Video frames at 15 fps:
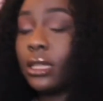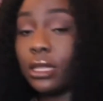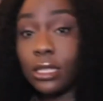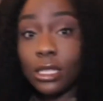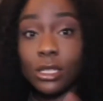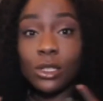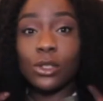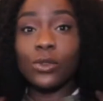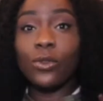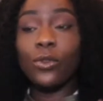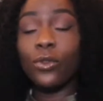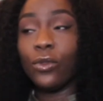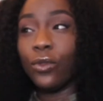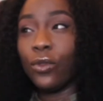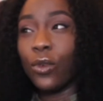This is
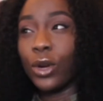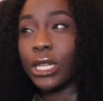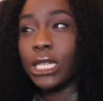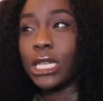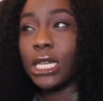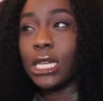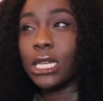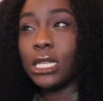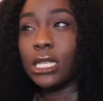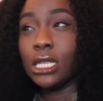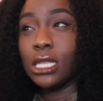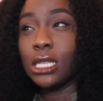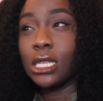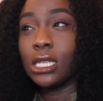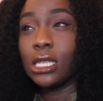
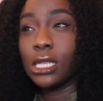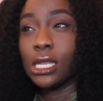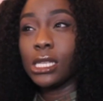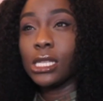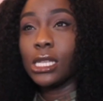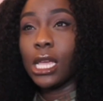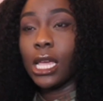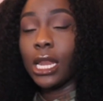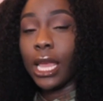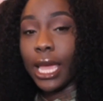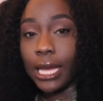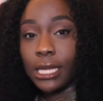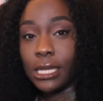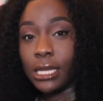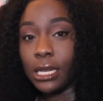14, 16,
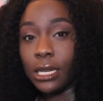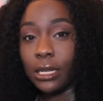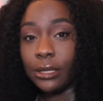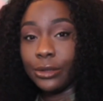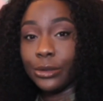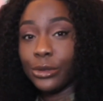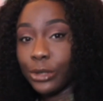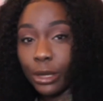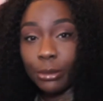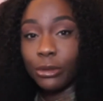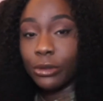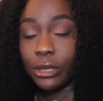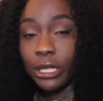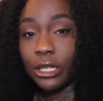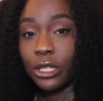18,
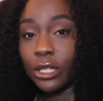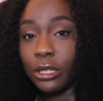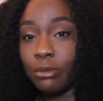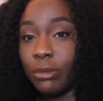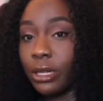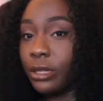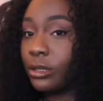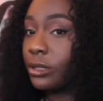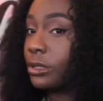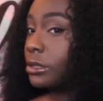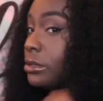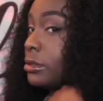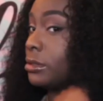double each bundle.